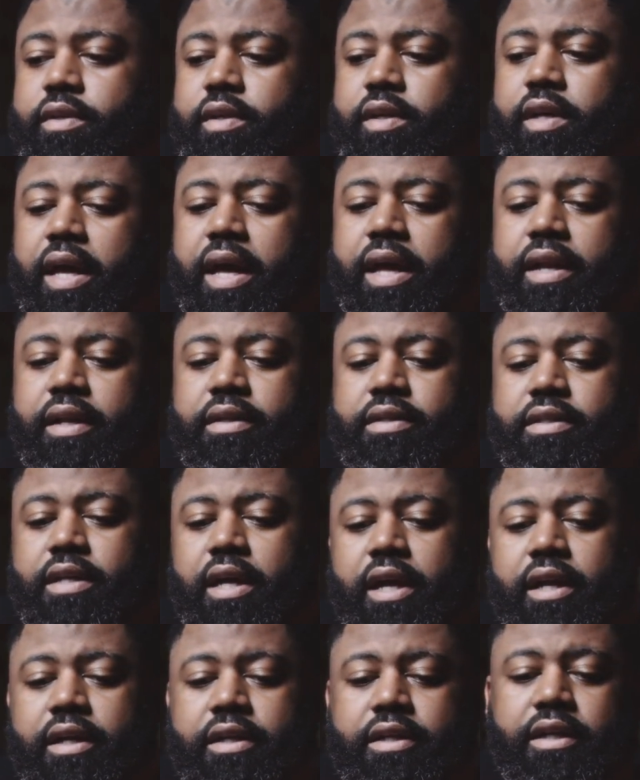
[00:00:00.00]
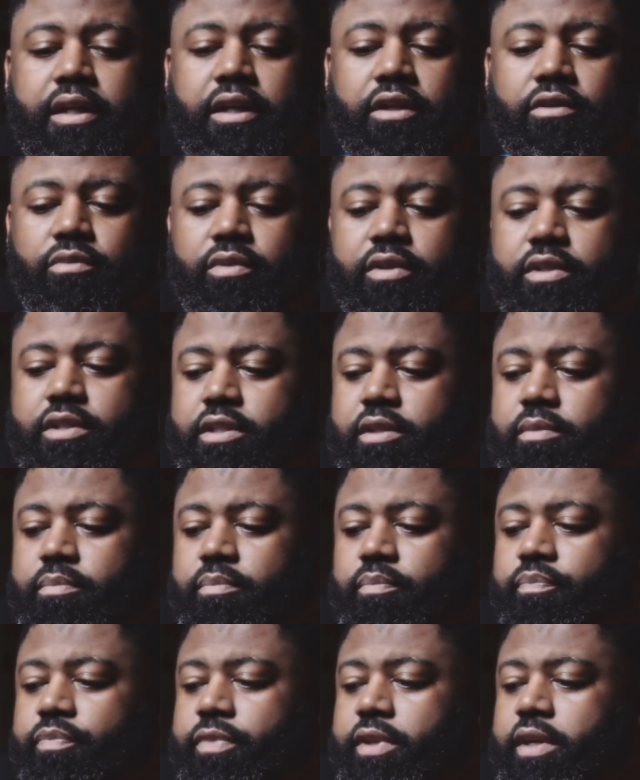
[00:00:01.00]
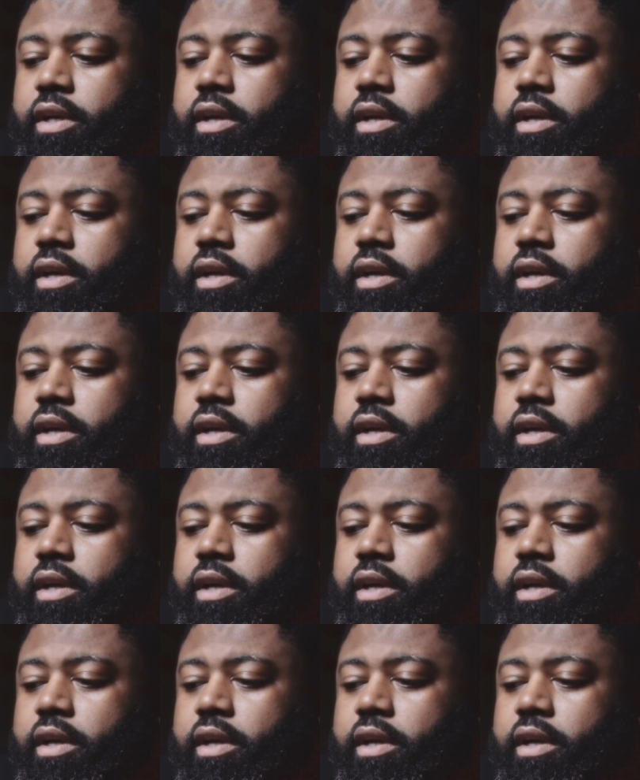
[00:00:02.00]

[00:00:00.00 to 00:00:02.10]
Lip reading: cat that's kind of dealing with some